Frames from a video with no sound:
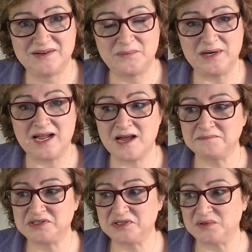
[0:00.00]
when it
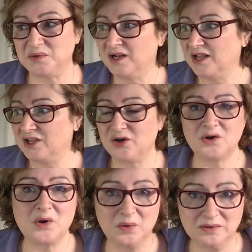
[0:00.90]
comes to your
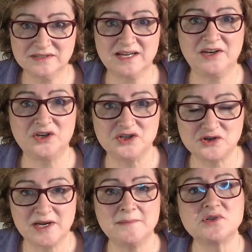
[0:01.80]
goals and your
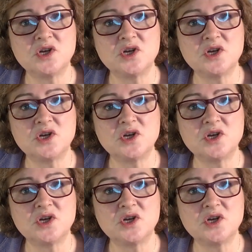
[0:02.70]
dreams.